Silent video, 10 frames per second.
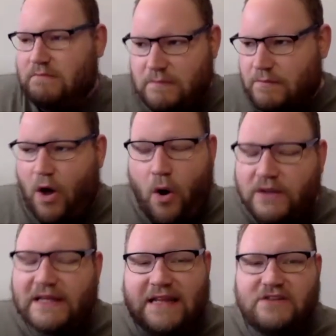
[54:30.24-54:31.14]
the
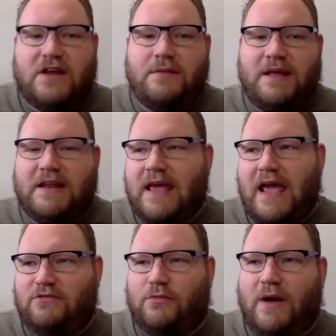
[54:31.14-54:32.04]
only legitimate
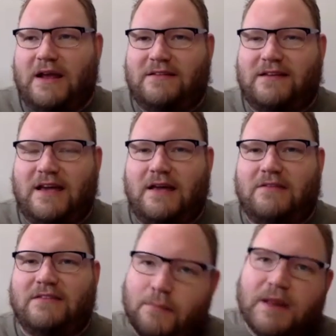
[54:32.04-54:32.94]
case where I could say
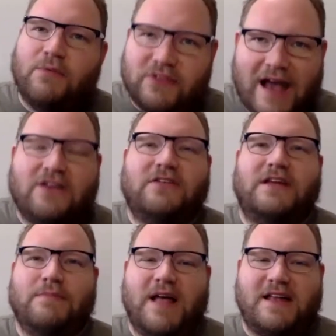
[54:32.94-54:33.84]
somebody was
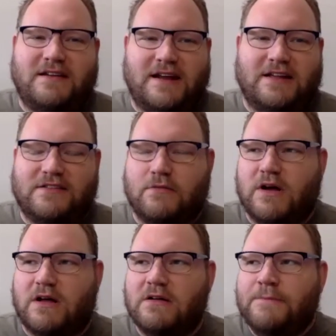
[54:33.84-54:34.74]
actually implanted against their
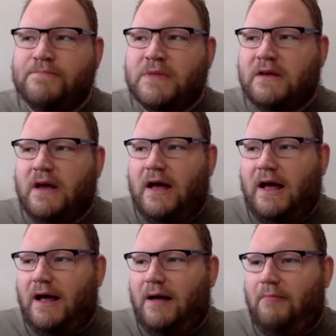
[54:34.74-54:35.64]
will.
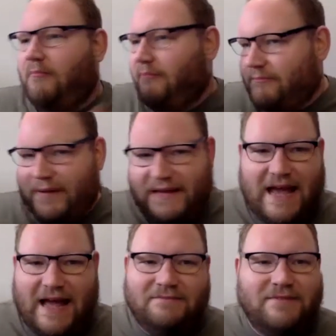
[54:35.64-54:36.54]
But
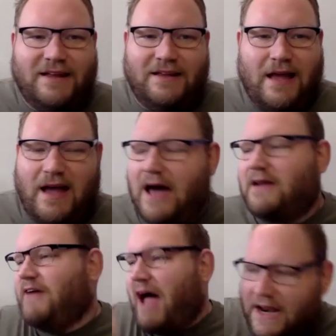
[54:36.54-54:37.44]
yeah, out
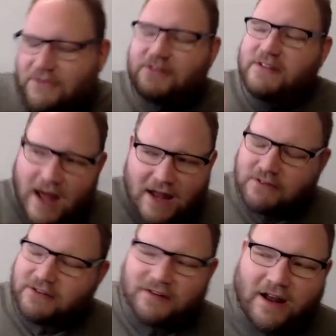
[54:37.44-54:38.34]
of hundreds and
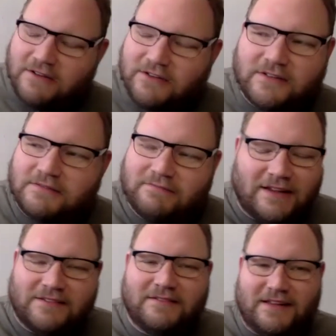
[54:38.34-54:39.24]
hundreds and hundreds,
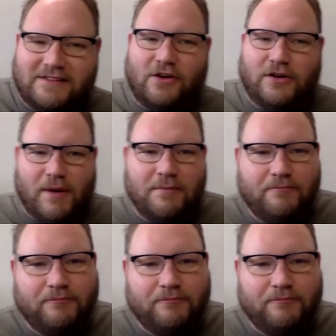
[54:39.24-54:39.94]
it's the only one.